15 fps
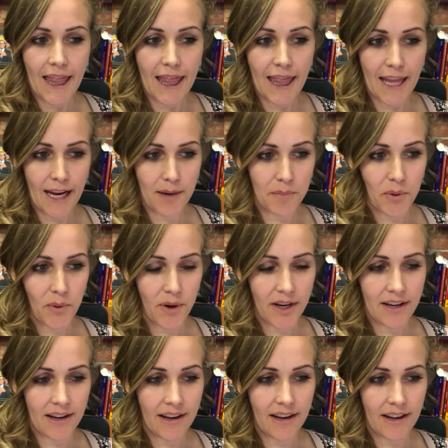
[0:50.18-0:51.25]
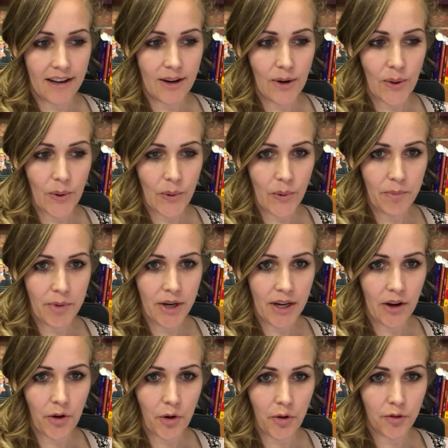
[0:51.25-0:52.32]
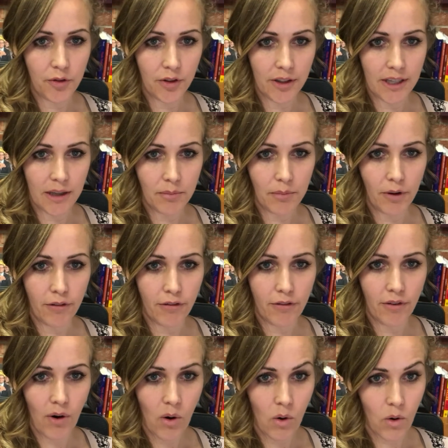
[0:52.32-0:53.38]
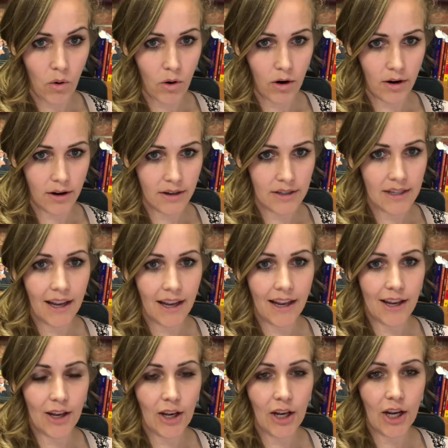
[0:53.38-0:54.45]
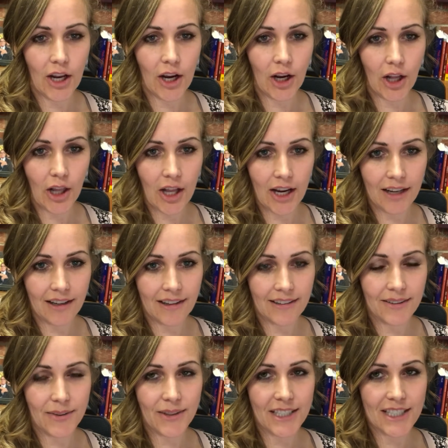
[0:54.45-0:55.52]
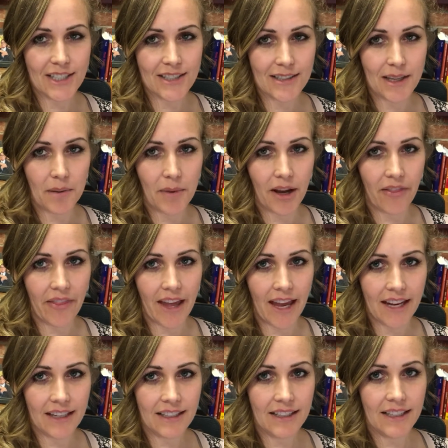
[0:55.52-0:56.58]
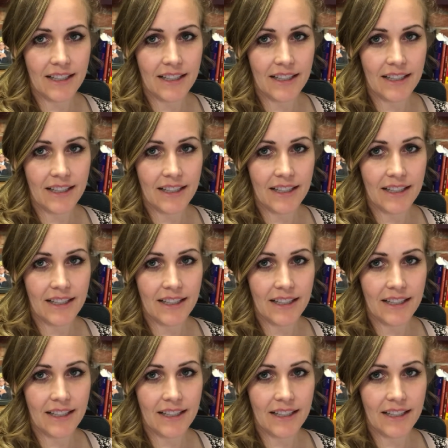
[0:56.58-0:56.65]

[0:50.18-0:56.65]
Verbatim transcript: Then I'm going to head home, hopefully before 10 o'clock. We shall see about that.